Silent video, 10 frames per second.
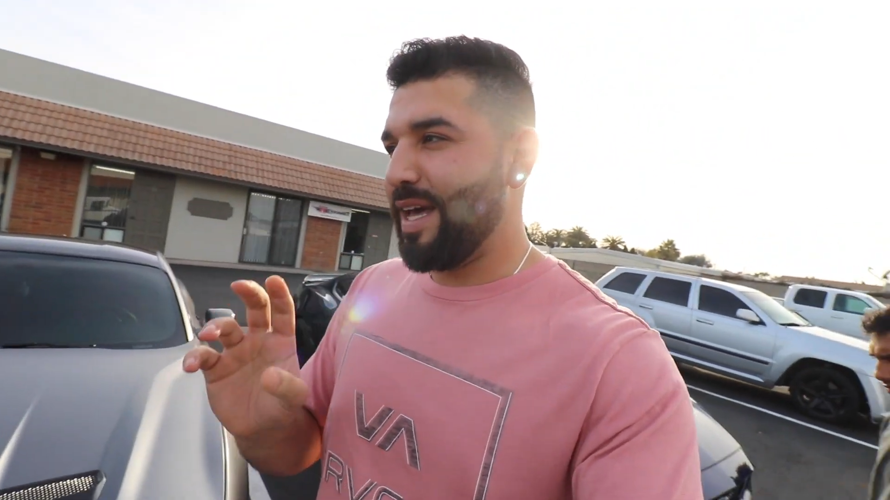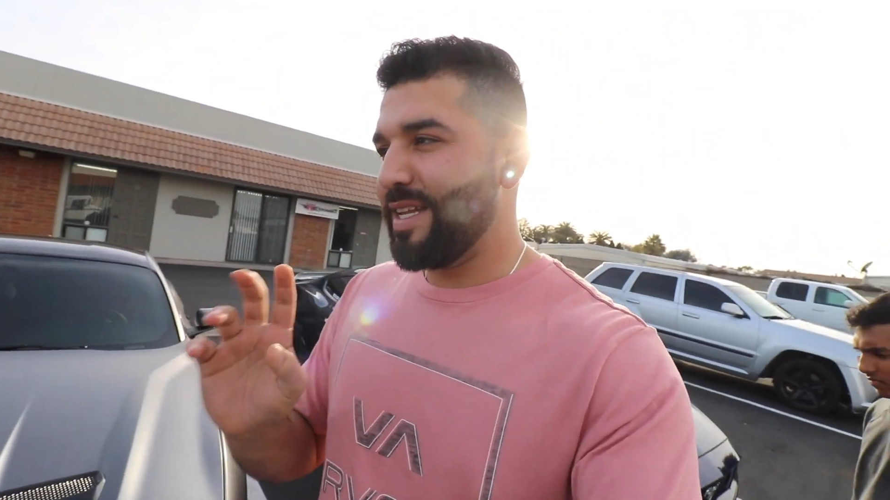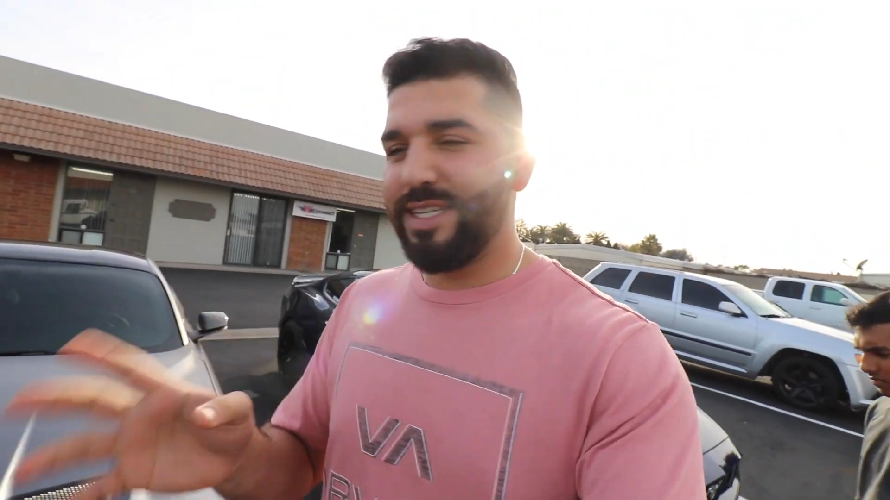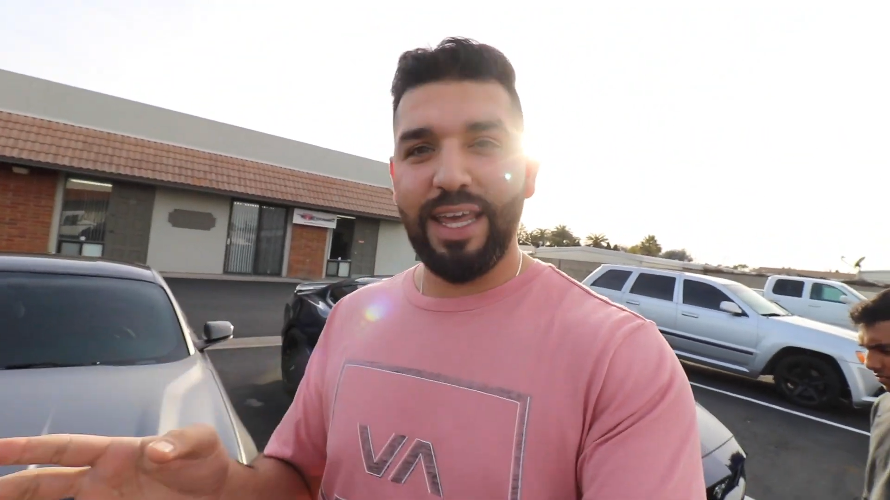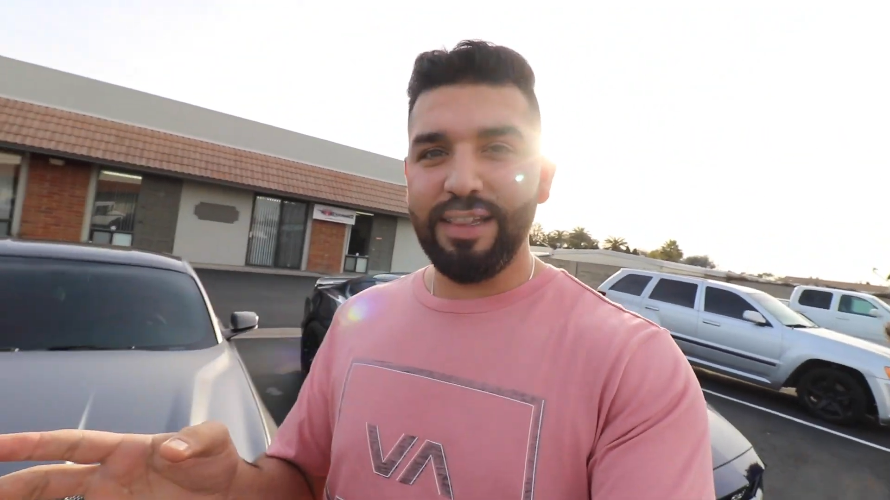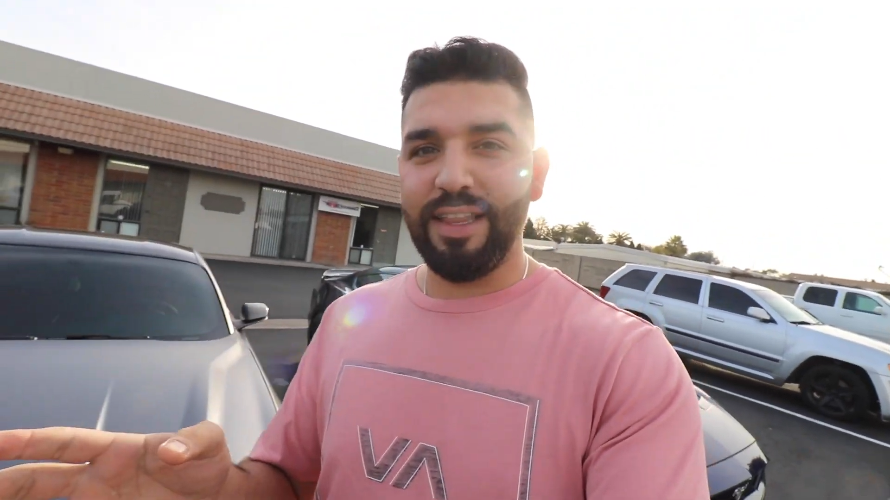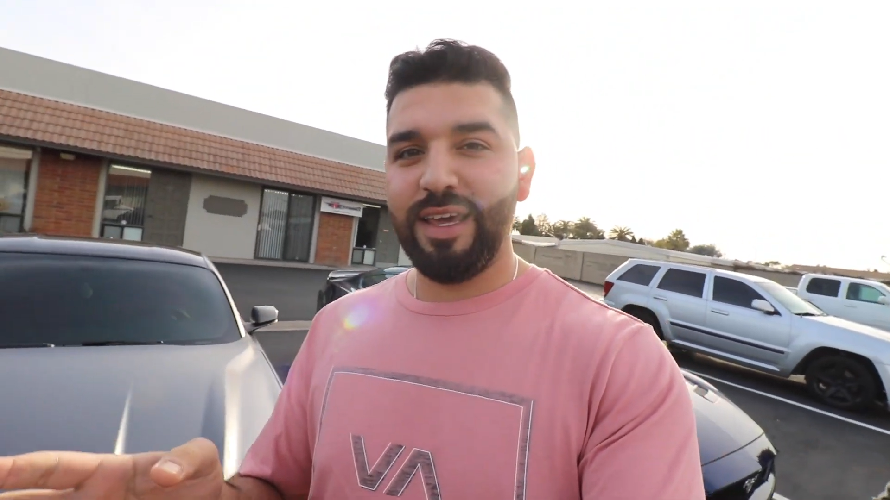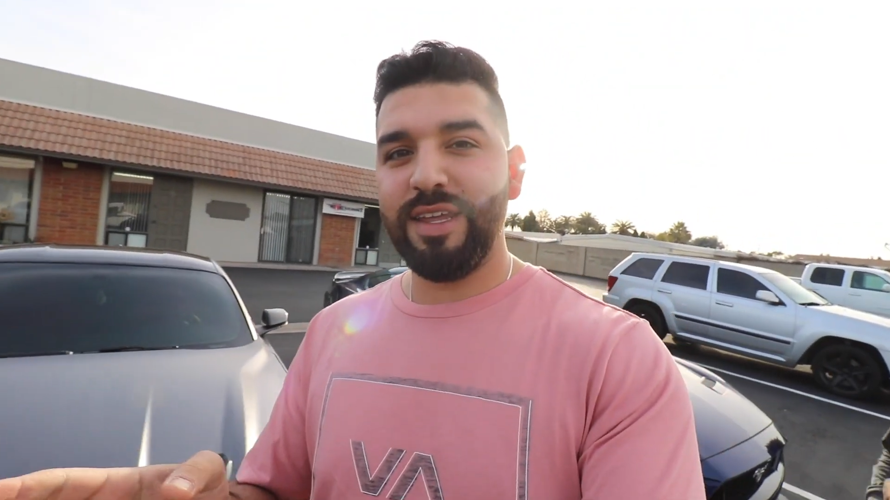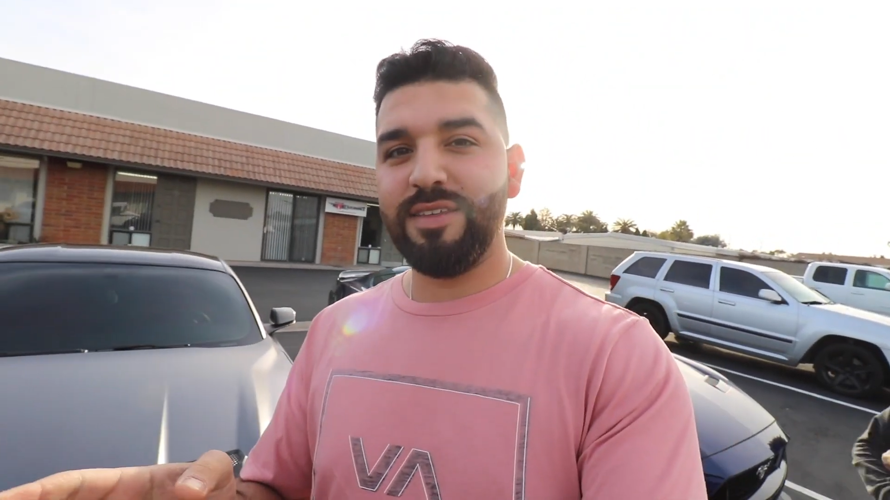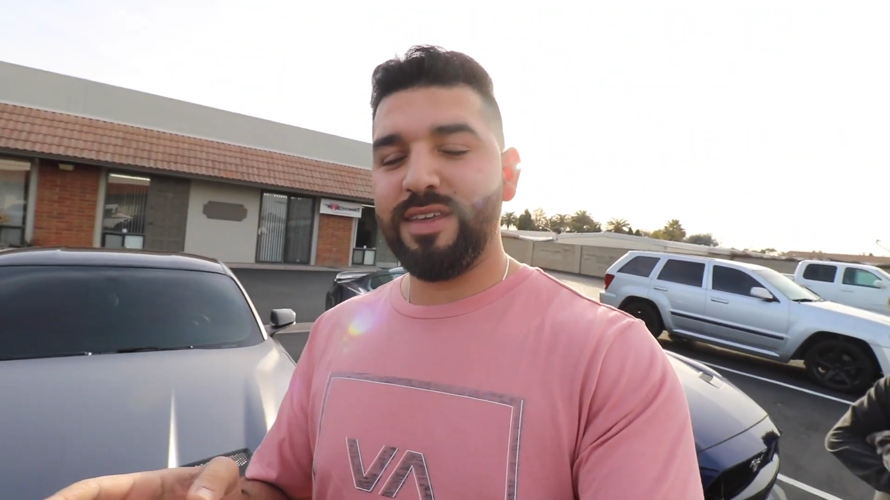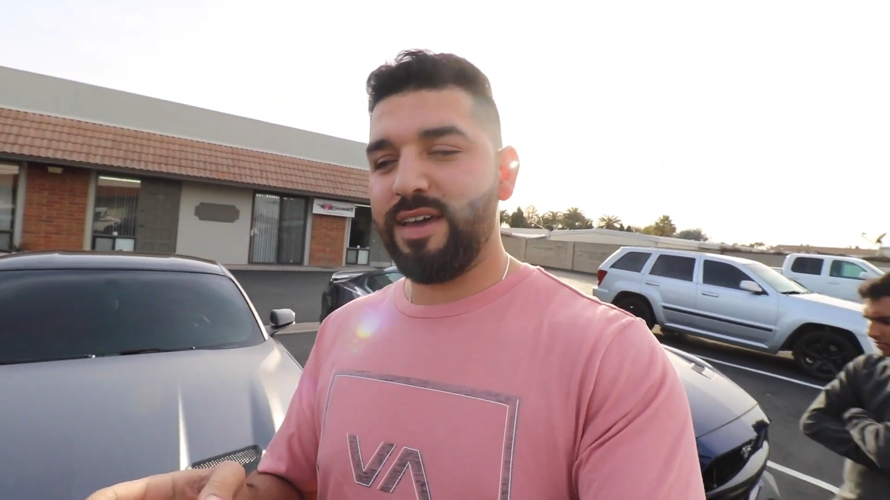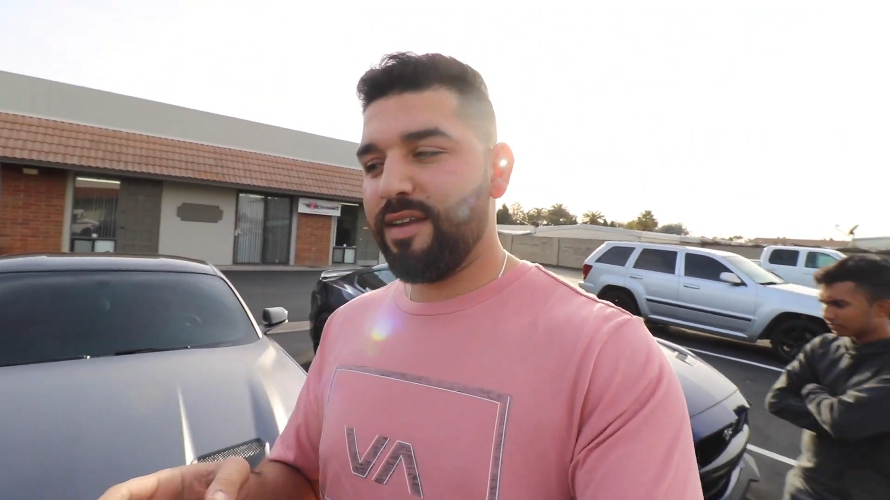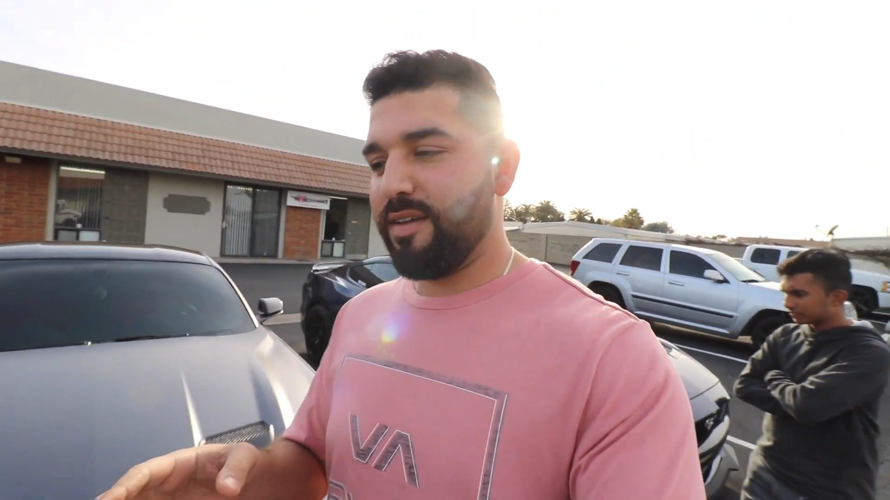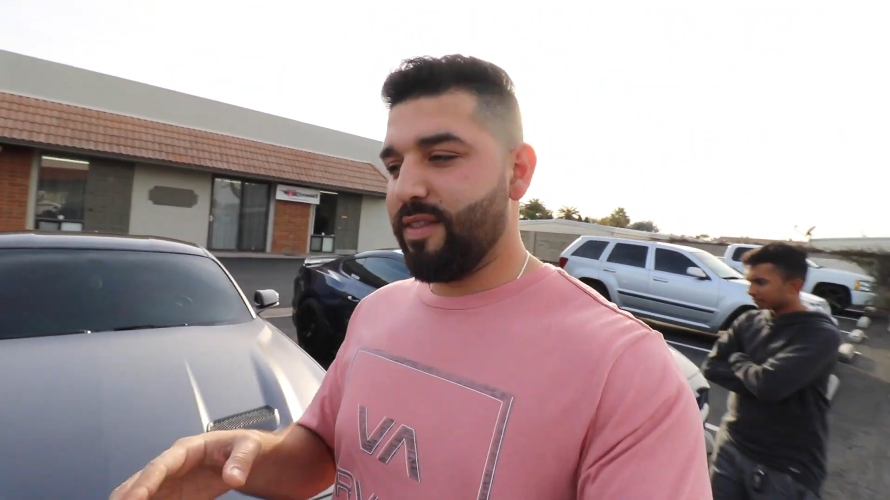a day late, he said.